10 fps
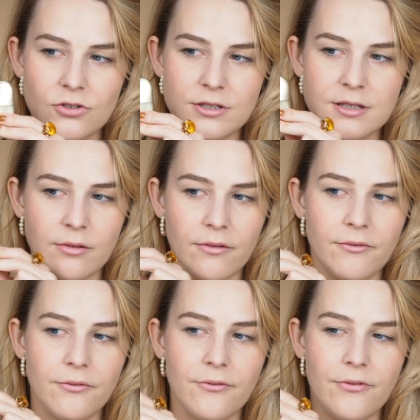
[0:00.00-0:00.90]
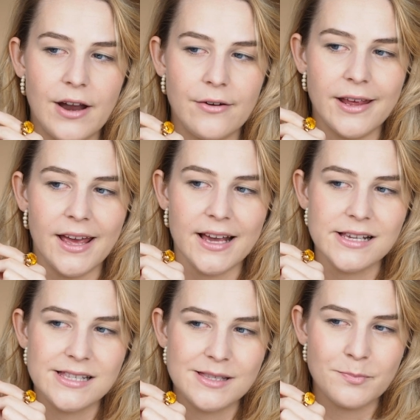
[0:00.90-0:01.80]
looks very
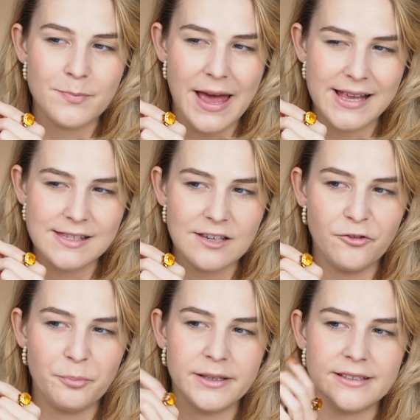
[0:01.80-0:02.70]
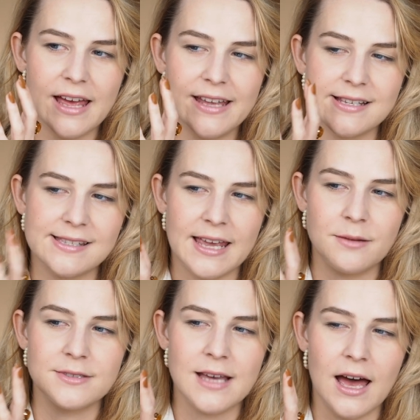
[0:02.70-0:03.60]
expensive, but at the
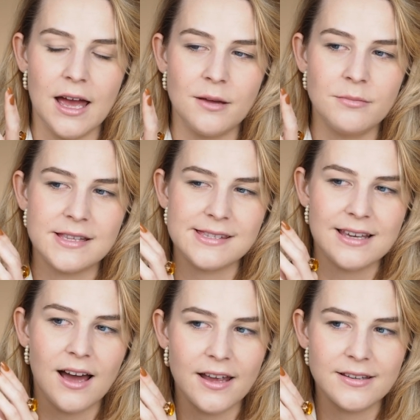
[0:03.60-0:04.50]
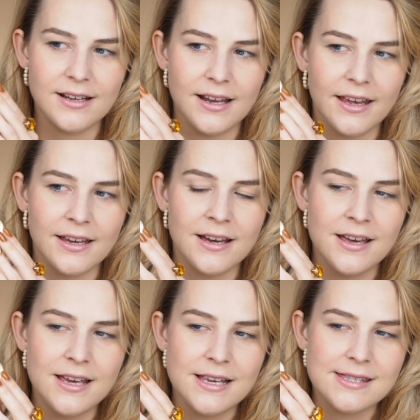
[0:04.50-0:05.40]
same time it's kind of like
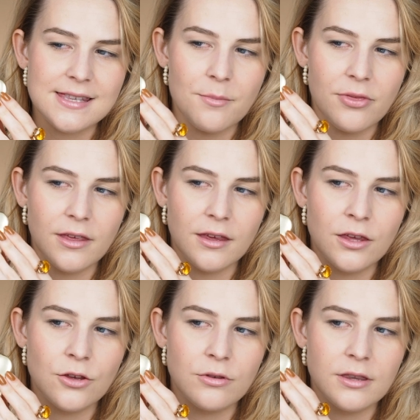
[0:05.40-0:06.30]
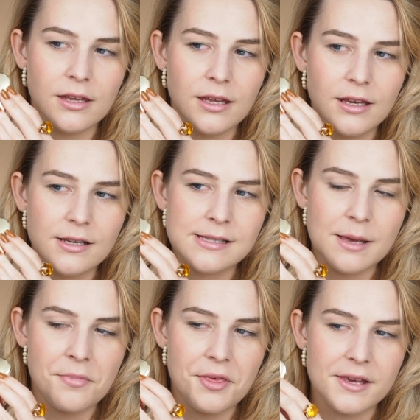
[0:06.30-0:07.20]
something unique,
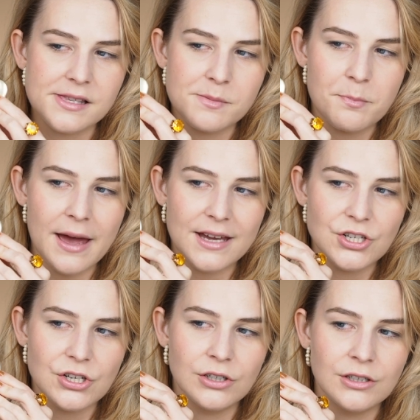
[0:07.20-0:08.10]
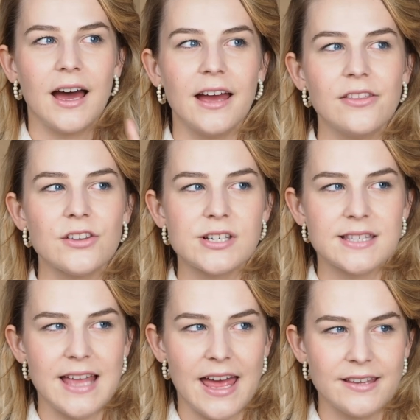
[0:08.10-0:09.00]
something special. I
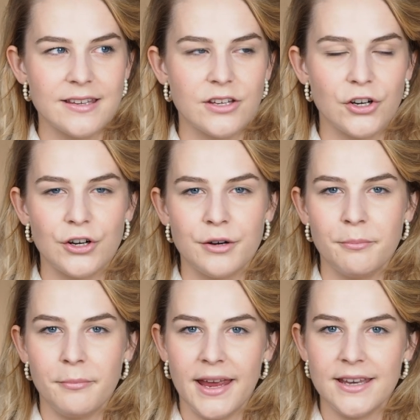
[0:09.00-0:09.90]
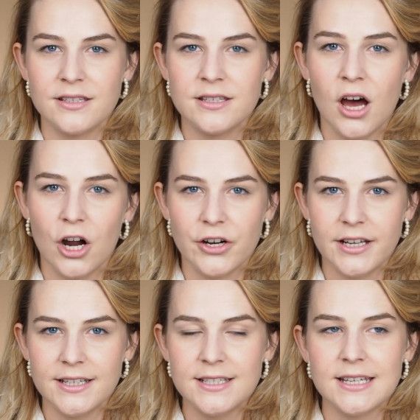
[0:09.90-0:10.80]
understand that her main
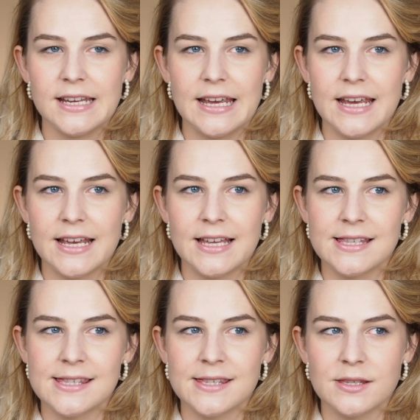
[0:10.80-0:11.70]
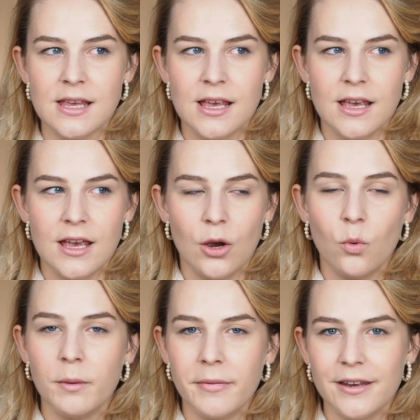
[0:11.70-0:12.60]
target is
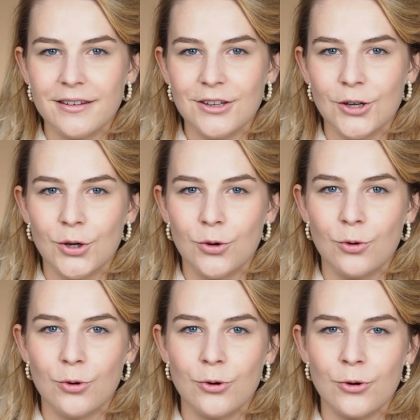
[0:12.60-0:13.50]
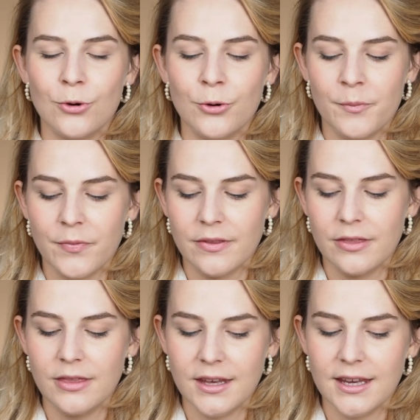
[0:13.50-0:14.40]
women who
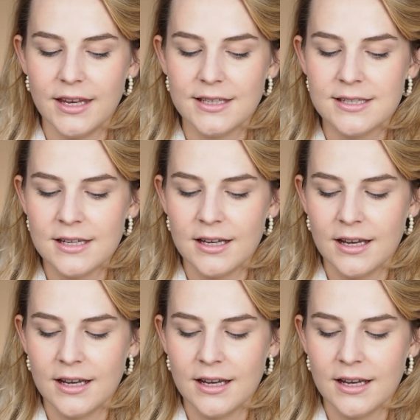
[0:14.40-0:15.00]
need